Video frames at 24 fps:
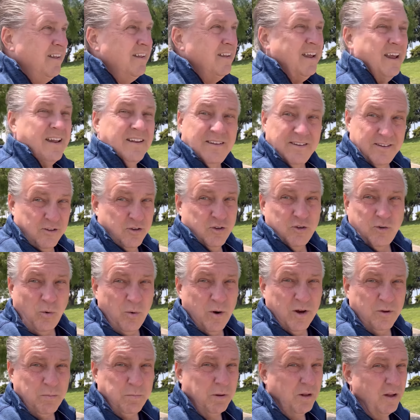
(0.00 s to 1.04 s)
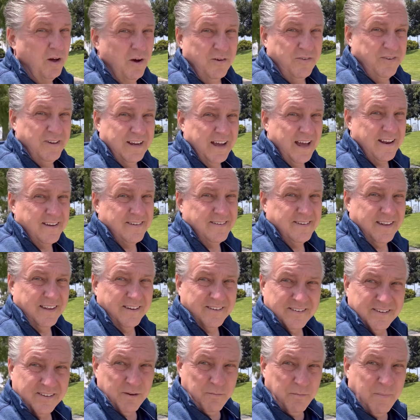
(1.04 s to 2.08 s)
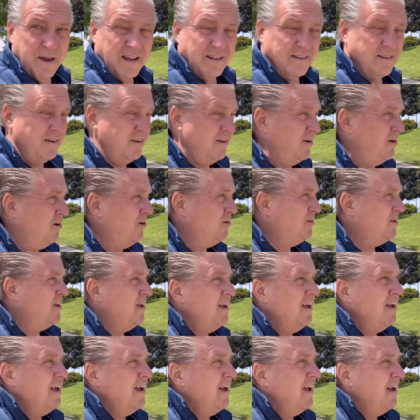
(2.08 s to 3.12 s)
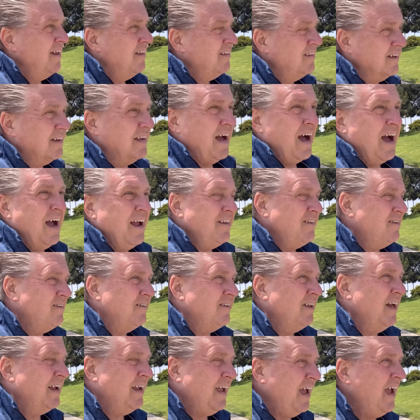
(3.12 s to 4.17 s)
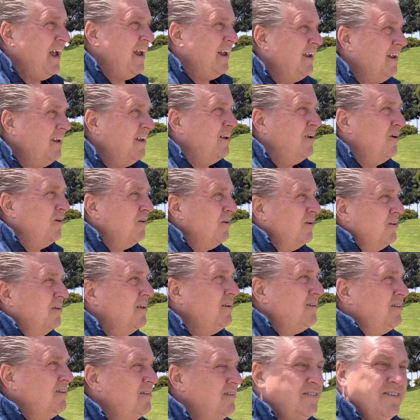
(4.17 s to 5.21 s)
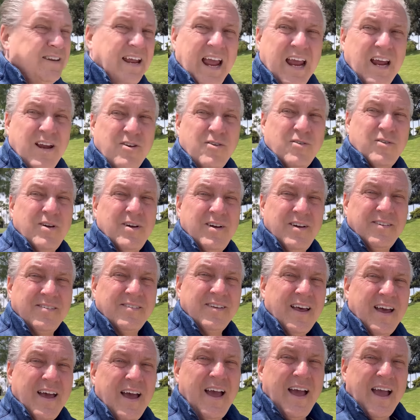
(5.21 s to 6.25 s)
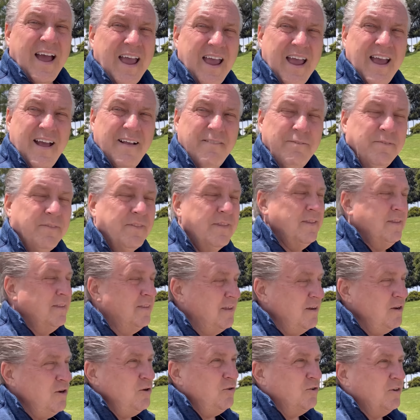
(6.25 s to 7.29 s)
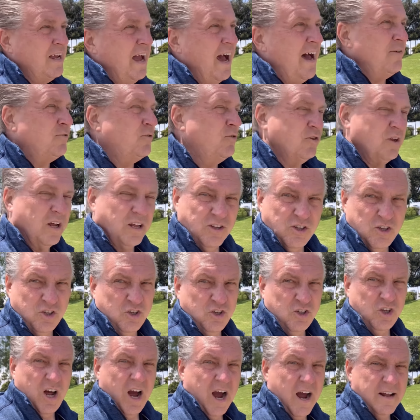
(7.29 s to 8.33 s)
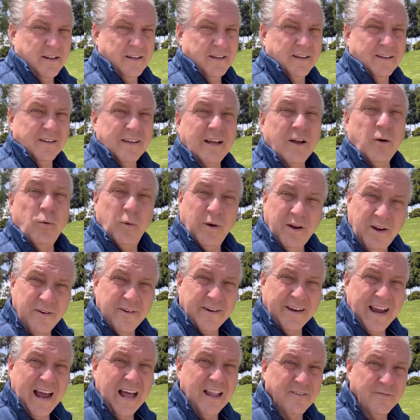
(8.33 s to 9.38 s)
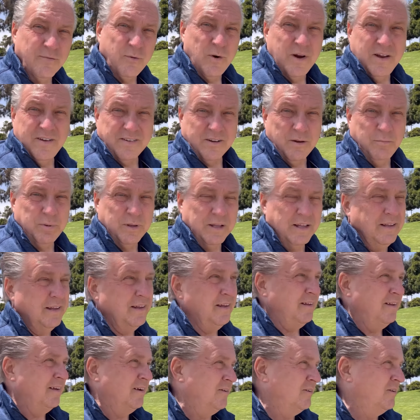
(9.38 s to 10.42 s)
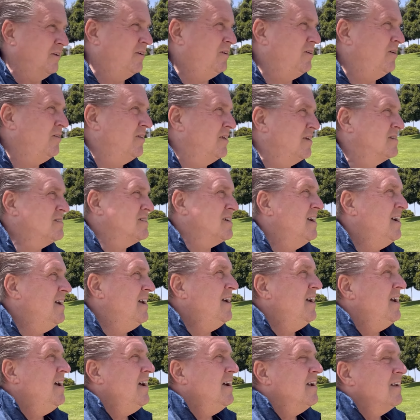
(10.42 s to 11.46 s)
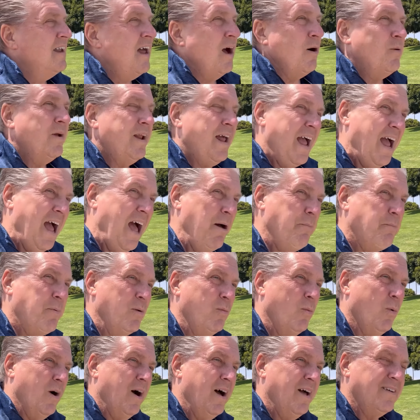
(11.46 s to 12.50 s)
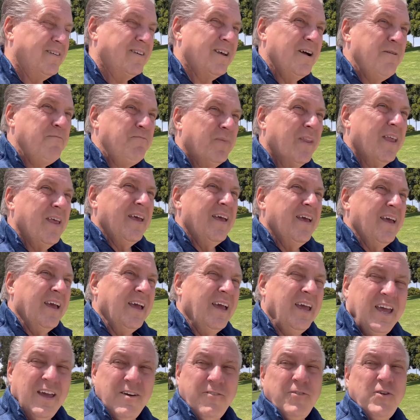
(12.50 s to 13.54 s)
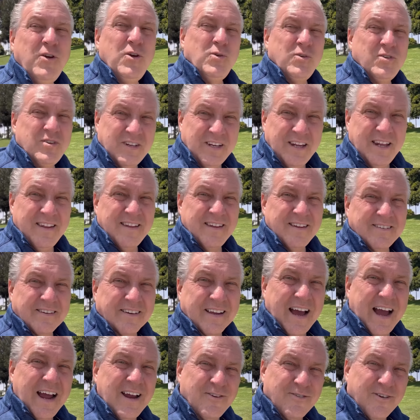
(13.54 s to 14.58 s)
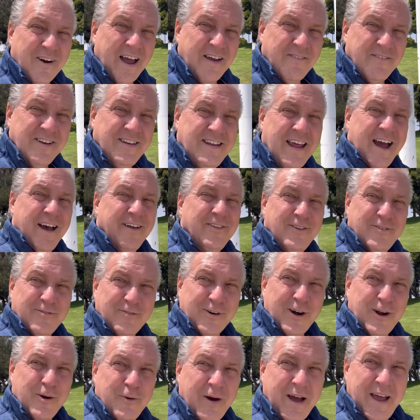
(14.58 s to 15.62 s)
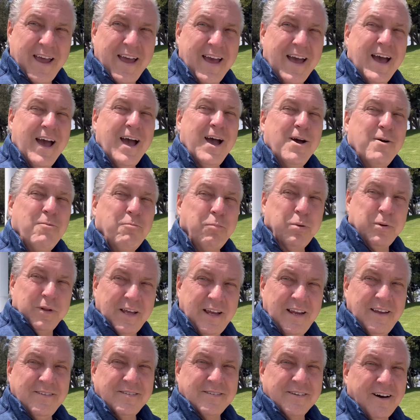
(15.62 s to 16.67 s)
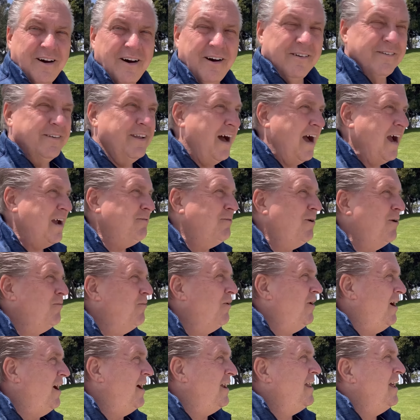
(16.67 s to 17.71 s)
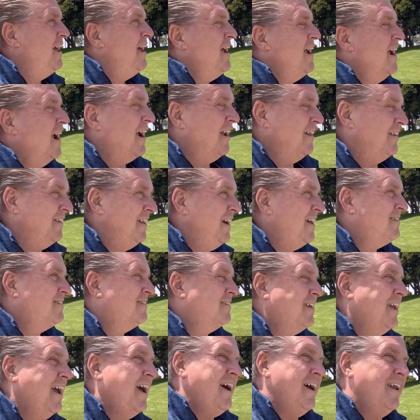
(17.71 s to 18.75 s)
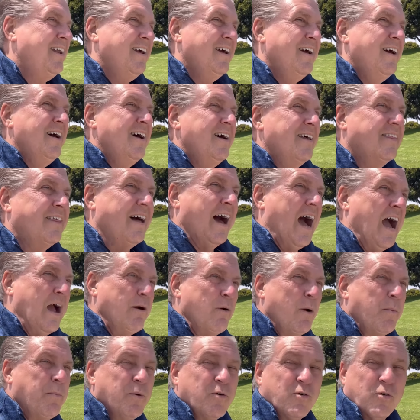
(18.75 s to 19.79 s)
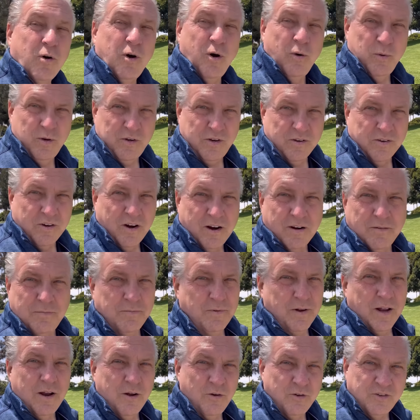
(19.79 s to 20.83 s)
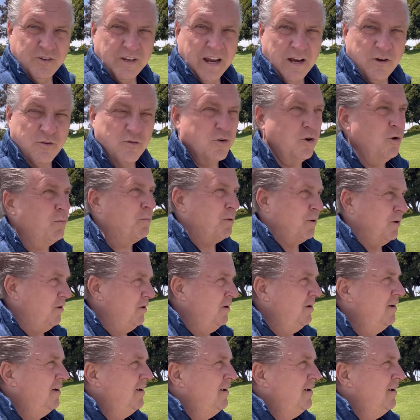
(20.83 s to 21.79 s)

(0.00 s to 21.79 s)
and the story is below, so you got to see this because it made the news. The guys, they're like, hey, you know, this is dangerous. And the newscaster's like, this is highly illegal. here in California, it's completely illegal to do this. Now, what happened was, if you see this guy driving down the freeway, please call 911 and let's get the highway patrol, which is our, you know, state trooper